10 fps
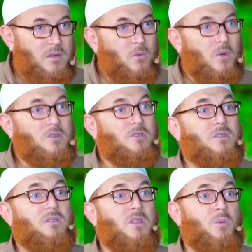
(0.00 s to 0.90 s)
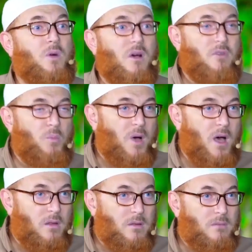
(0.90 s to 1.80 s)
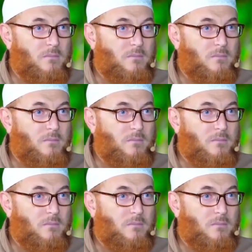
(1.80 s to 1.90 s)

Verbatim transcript: then washing their private part,